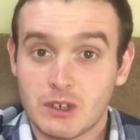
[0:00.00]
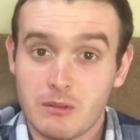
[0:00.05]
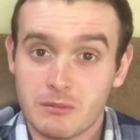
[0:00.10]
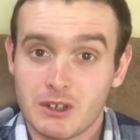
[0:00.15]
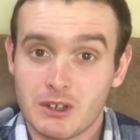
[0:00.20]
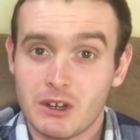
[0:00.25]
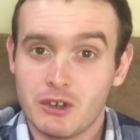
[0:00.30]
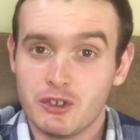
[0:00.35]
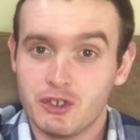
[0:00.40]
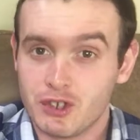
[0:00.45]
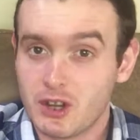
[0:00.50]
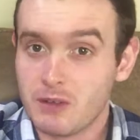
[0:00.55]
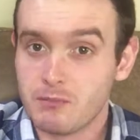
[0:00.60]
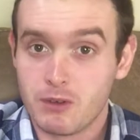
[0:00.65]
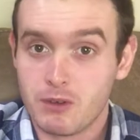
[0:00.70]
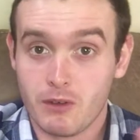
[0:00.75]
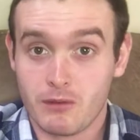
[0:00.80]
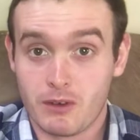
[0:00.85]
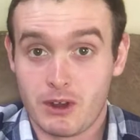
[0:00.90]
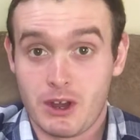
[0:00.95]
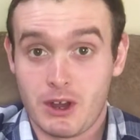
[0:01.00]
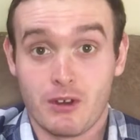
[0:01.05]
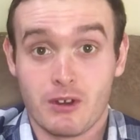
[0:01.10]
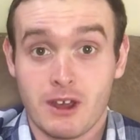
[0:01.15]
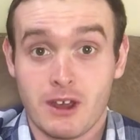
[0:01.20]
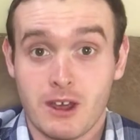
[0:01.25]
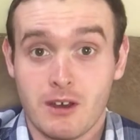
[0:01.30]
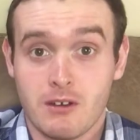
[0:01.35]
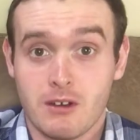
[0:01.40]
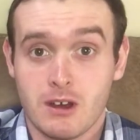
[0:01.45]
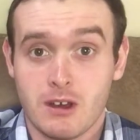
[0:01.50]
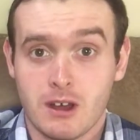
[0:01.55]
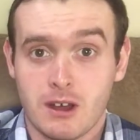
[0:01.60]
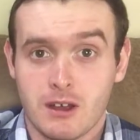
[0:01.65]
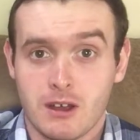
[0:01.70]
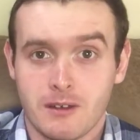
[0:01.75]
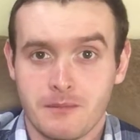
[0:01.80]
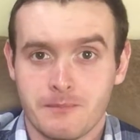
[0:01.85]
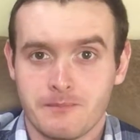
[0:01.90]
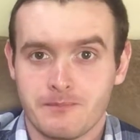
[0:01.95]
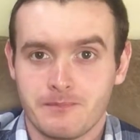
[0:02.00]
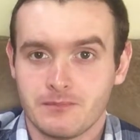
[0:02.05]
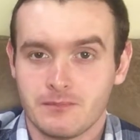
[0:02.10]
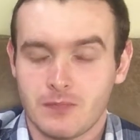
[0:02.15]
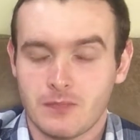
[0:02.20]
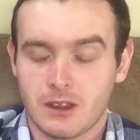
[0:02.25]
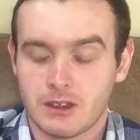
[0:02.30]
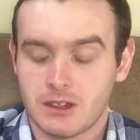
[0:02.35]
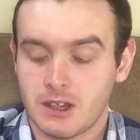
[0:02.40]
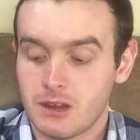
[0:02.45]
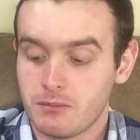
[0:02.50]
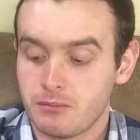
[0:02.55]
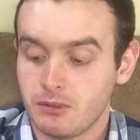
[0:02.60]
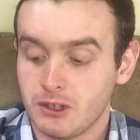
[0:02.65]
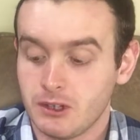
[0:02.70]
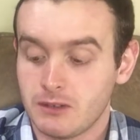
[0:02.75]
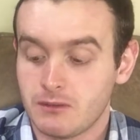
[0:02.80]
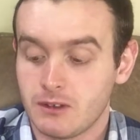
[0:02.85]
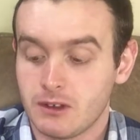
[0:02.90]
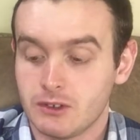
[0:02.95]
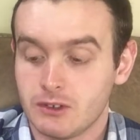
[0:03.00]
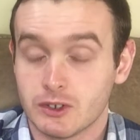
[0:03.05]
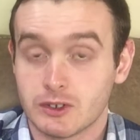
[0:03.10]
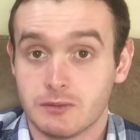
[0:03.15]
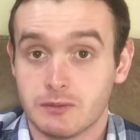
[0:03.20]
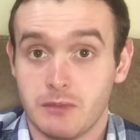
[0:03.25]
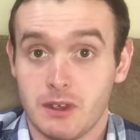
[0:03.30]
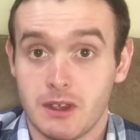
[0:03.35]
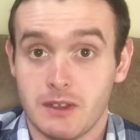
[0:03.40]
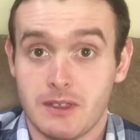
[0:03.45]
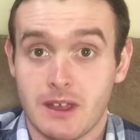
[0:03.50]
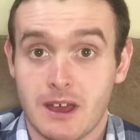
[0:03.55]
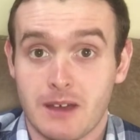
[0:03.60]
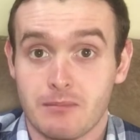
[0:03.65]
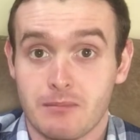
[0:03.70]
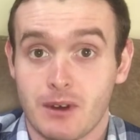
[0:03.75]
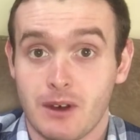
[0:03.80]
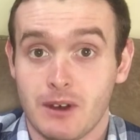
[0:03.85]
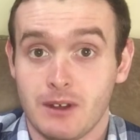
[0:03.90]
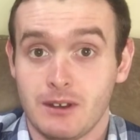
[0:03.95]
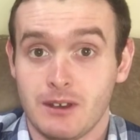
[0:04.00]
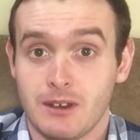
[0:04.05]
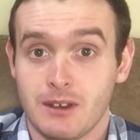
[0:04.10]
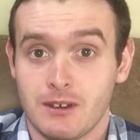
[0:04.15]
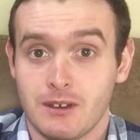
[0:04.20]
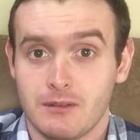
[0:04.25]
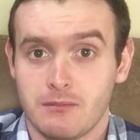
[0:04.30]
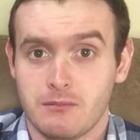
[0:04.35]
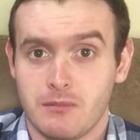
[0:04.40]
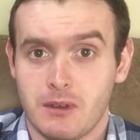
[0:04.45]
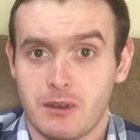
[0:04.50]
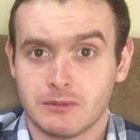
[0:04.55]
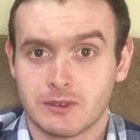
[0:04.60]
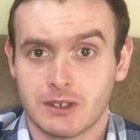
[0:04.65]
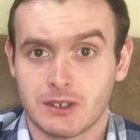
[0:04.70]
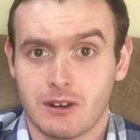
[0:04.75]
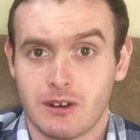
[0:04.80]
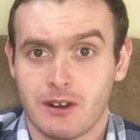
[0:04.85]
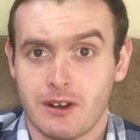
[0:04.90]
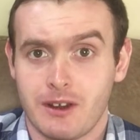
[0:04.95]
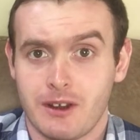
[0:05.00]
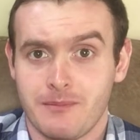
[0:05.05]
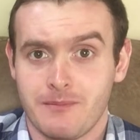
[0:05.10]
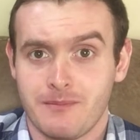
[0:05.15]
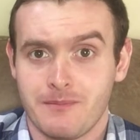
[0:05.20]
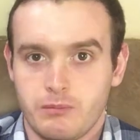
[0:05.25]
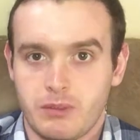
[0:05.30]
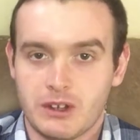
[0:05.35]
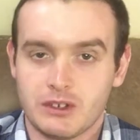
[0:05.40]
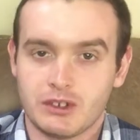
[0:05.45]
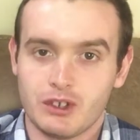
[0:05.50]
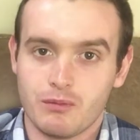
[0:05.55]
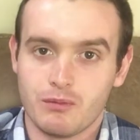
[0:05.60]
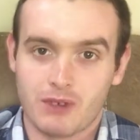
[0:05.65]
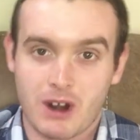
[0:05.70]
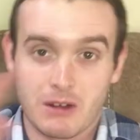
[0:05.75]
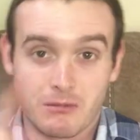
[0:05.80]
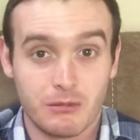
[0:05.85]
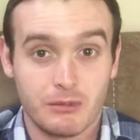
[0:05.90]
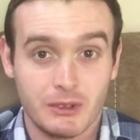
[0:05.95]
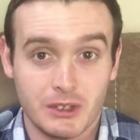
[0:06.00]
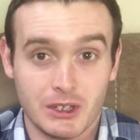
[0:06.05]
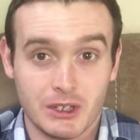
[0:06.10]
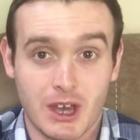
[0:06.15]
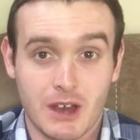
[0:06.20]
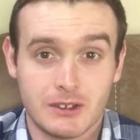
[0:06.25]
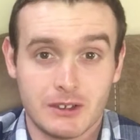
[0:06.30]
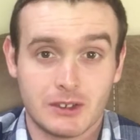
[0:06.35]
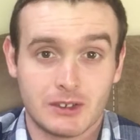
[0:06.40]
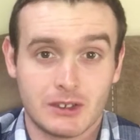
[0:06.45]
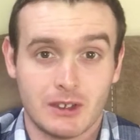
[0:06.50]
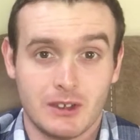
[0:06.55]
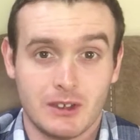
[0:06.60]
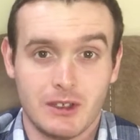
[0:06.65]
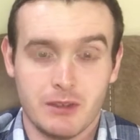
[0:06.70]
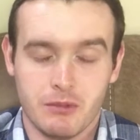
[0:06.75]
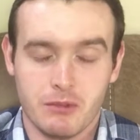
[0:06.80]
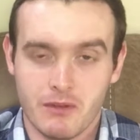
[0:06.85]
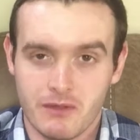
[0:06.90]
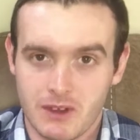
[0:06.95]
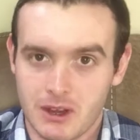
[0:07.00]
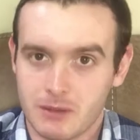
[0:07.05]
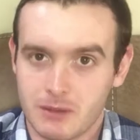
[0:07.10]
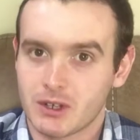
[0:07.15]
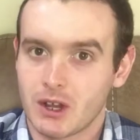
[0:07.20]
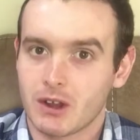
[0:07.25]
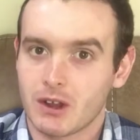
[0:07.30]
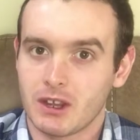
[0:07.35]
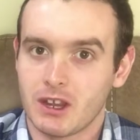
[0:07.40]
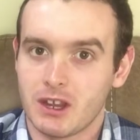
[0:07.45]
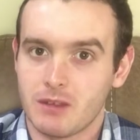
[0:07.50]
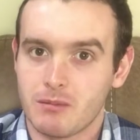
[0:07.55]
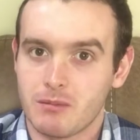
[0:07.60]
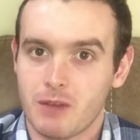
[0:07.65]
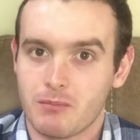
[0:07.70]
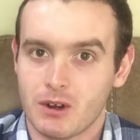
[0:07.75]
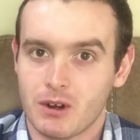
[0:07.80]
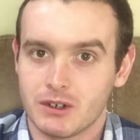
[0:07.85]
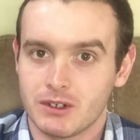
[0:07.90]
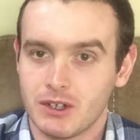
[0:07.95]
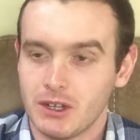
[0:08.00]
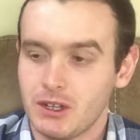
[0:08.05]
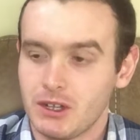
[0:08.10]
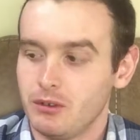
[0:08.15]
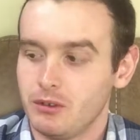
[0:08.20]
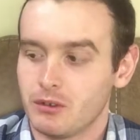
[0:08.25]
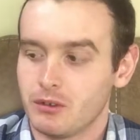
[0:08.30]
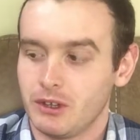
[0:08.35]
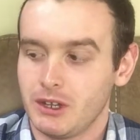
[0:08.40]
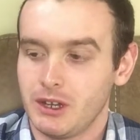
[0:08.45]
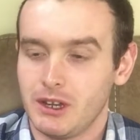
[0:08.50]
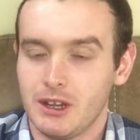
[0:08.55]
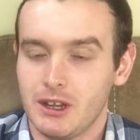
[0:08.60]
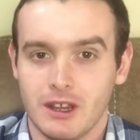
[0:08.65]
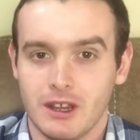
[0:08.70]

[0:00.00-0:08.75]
I'm gonna jump over here now. I can't believe I just made that pun. I'm sorry. But as you probably guessed, the movie I'm talking about particularly